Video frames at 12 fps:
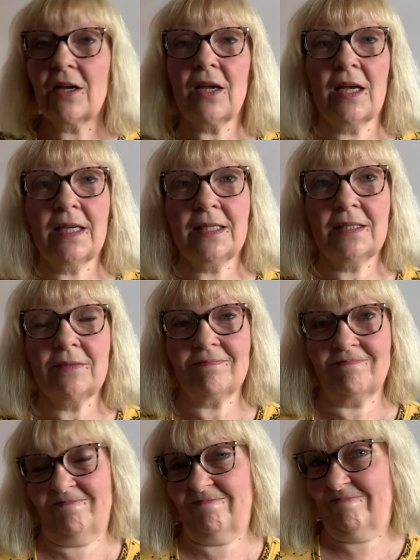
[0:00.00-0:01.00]
I
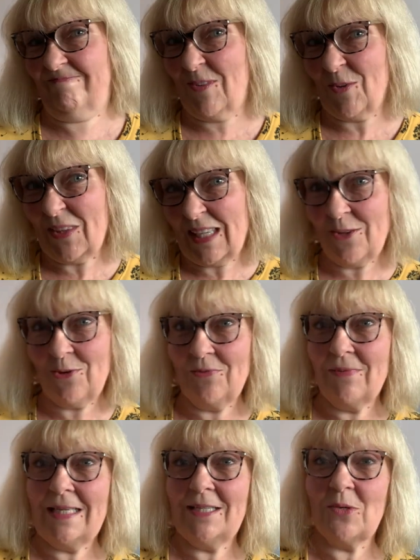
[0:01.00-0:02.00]
don't think you can
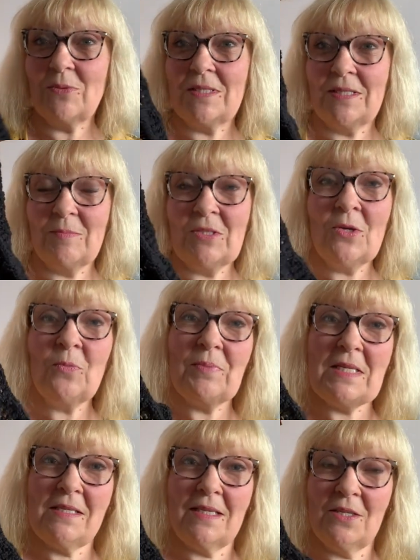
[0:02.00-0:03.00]
really notice. I'm so
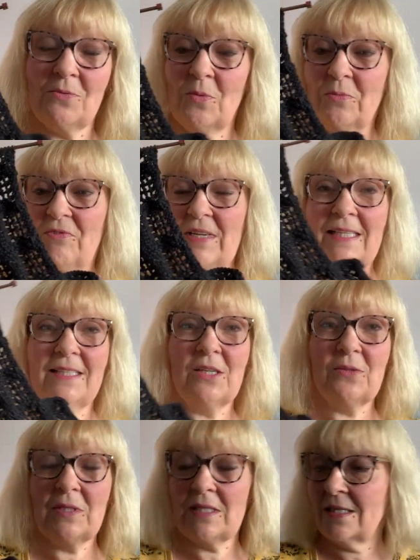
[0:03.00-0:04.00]
busy, you won't really
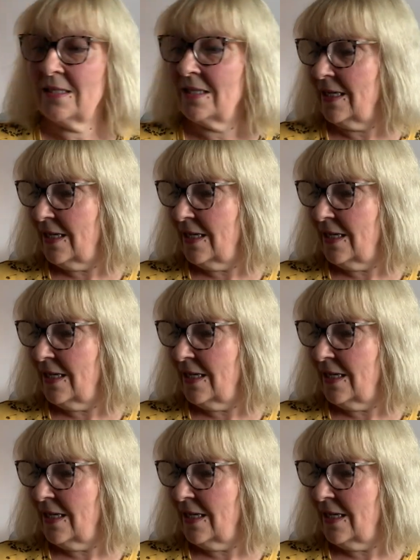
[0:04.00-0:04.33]
notice.